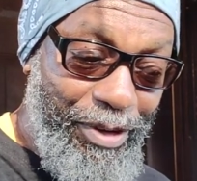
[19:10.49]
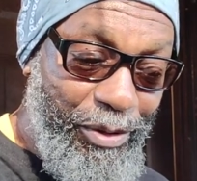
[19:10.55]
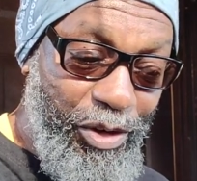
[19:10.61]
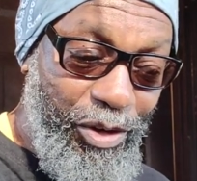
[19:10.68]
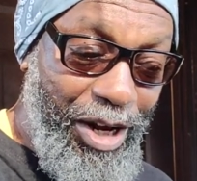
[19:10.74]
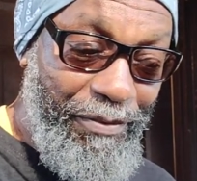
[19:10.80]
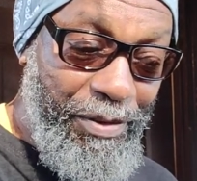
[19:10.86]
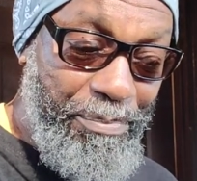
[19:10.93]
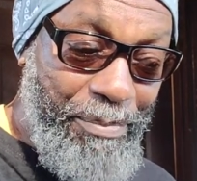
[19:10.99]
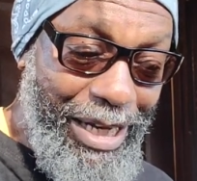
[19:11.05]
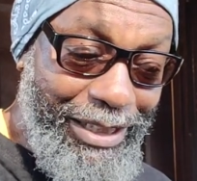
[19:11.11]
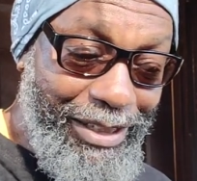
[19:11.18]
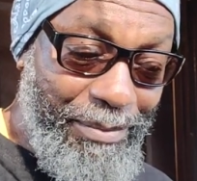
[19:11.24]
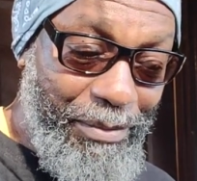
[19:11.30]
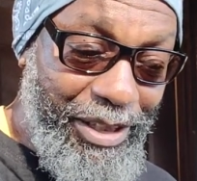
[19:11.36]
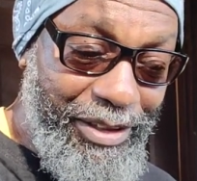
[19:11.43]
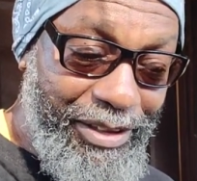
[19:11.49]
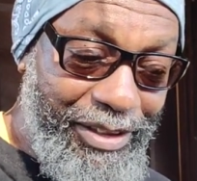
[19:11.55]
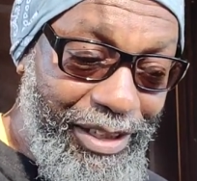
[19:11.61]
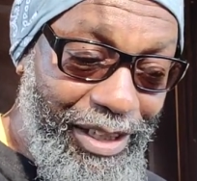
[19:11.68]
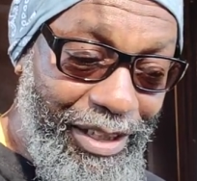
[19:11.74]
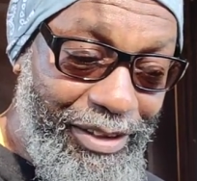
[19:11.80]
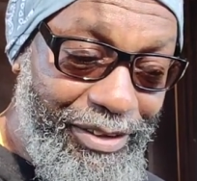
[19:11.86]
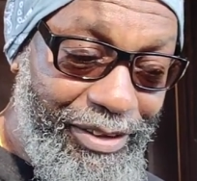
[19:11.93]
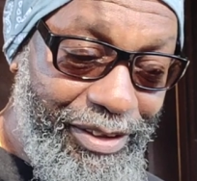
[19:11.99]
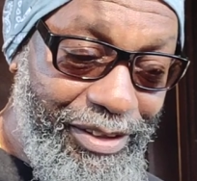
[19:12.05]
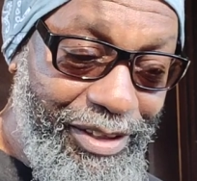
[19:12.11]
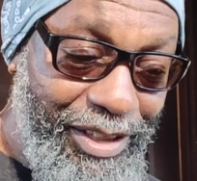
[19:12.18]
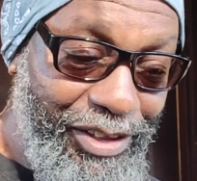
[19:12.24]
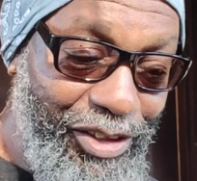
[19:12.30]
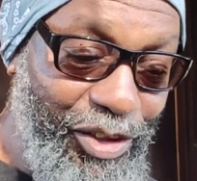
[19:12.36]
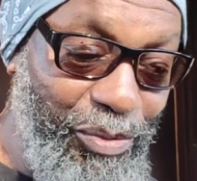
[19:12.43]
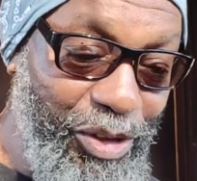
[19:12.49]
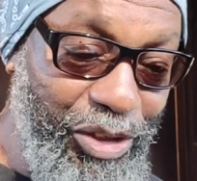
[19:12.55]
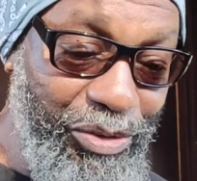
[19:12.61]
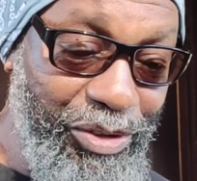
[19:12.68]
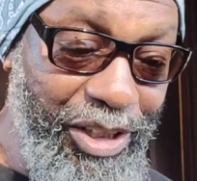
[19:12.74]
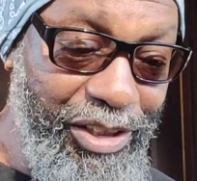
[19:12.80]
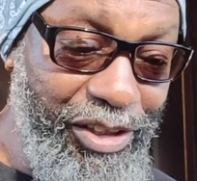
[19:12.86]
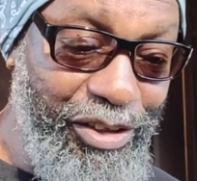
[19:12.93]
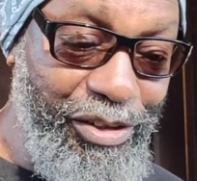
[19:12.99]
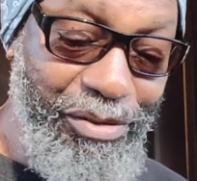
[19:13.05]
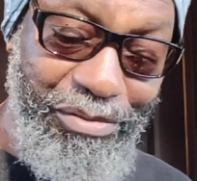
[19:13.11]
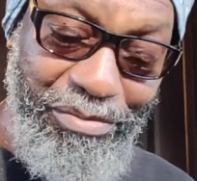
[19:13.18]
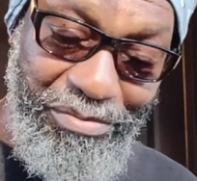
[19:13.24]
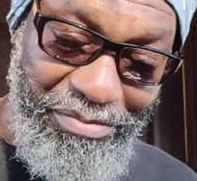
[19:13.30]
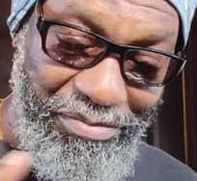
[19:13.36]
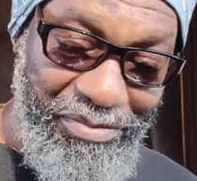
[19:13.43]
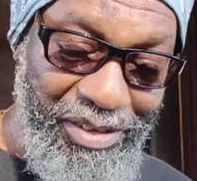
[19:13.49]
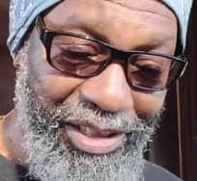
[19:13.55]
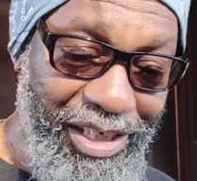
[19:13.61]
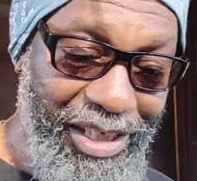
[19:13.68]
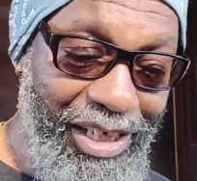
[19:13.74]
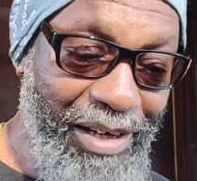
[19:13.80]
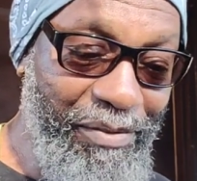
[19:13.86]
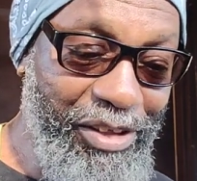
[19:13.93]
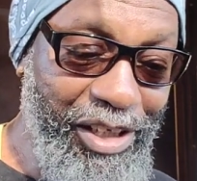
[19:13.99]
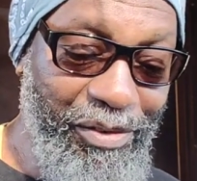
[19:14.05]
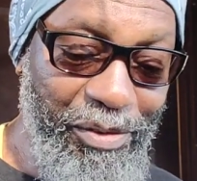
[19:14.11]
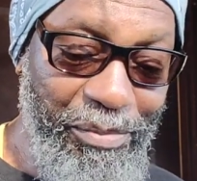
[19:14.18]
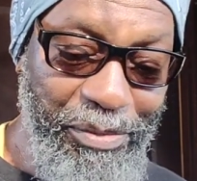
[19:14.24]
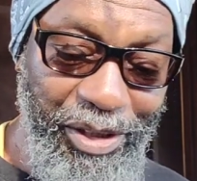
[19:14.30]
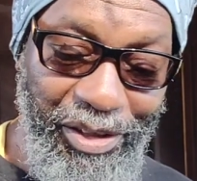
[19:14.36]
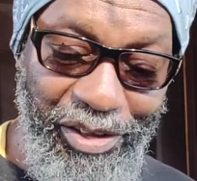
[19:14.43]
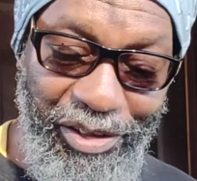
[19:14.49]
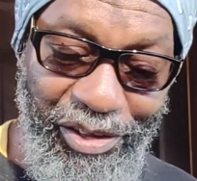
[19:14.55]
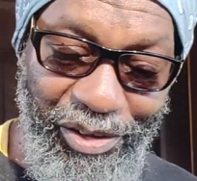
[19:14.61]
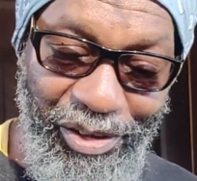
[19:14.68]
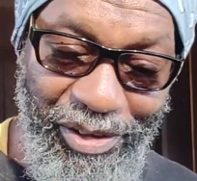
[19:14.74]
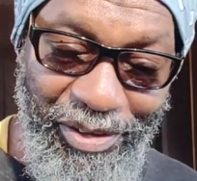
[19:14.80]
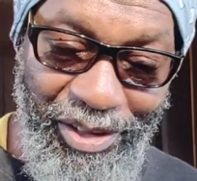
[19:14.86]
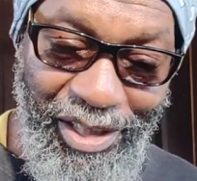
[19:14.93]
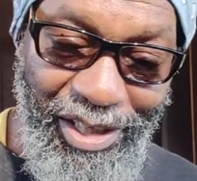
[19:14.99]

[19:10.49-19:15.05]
You don't have to make them understand. Just do what you need to do, and everything will be understood.